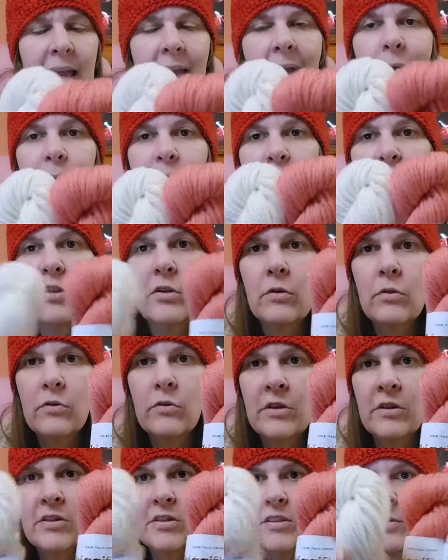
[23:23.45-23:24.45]
a hat with two
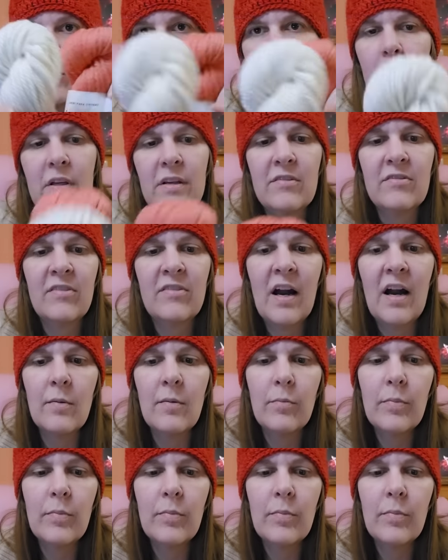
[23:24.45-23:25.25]
since it's a bulky five.